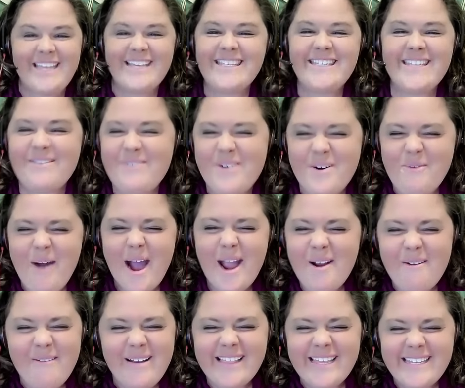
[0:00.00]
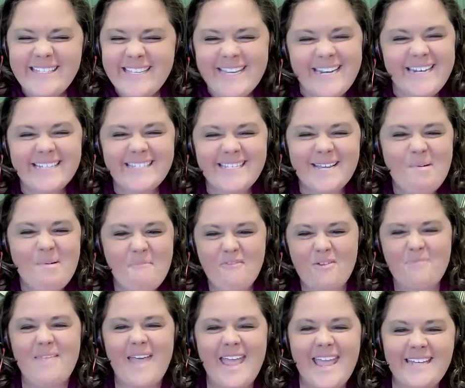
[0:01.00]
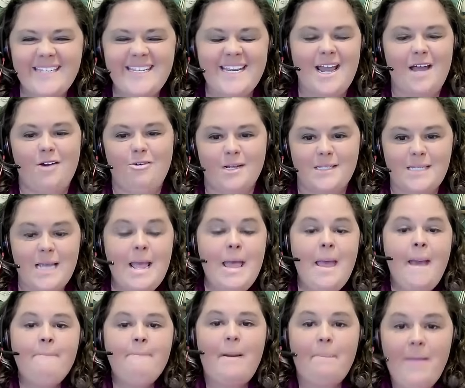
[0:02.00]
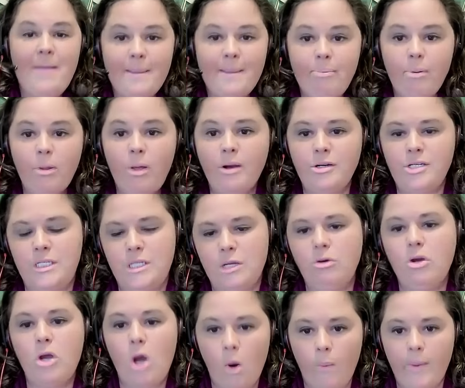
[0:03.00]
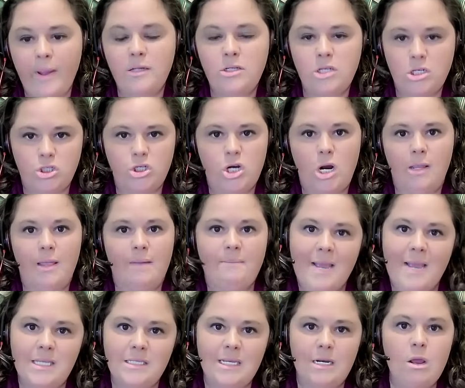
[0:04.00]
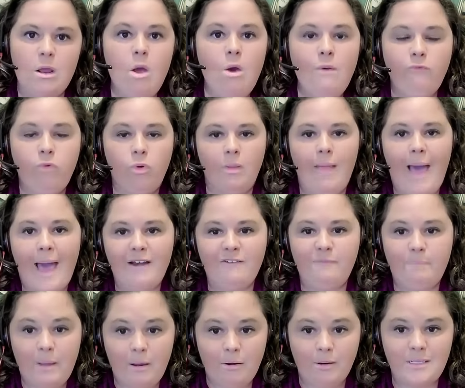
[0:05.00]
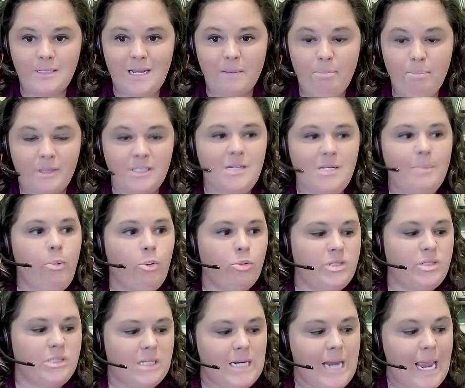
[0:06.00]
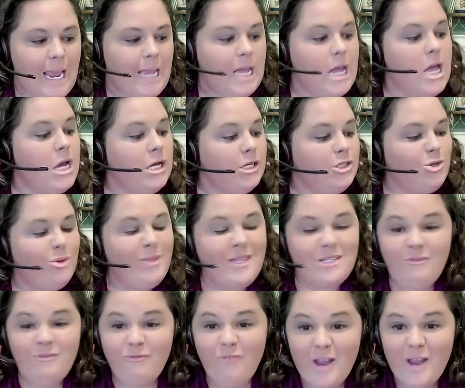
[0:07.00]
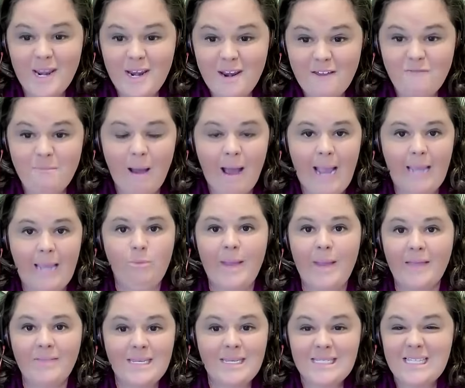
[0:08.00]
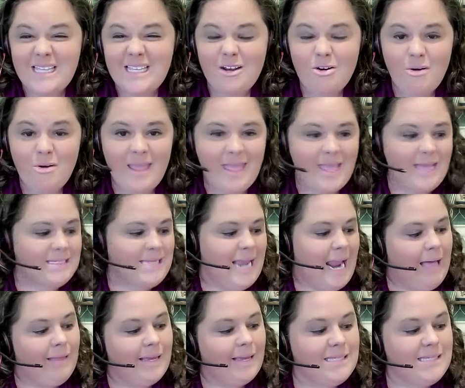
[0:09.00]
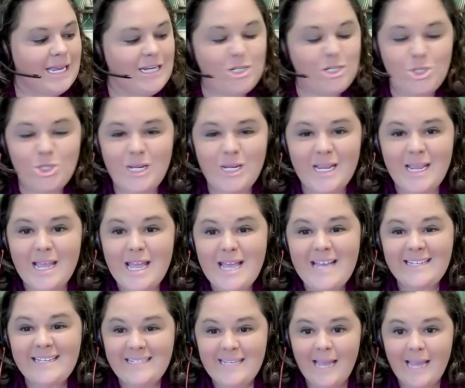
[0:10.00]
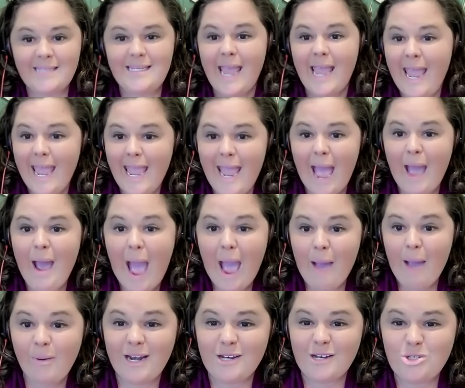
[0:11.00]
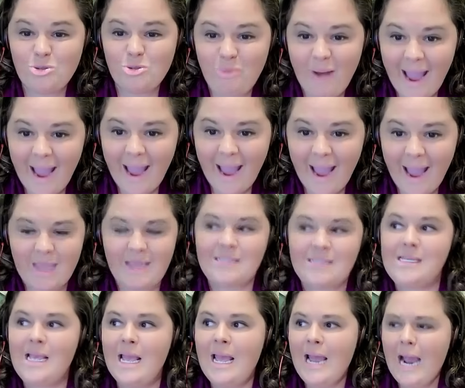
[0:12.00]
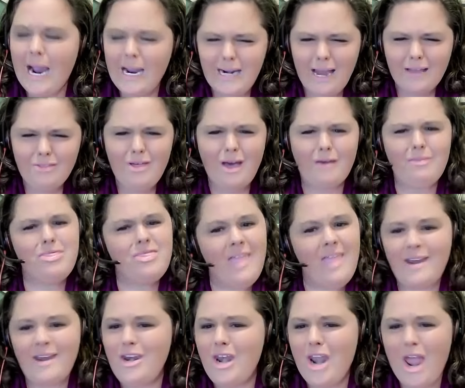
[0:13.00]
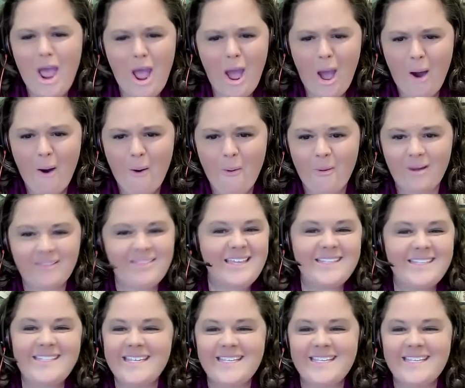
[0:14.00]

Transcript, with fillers: so why are we listening to someone from the 1800s? But people are still going to Charlotte Mason for a lot of parenting principles today. So, this friend of mine, we had these little kids, Alex, and she says, Hey, I, I want to try this. And I thought, that no, this is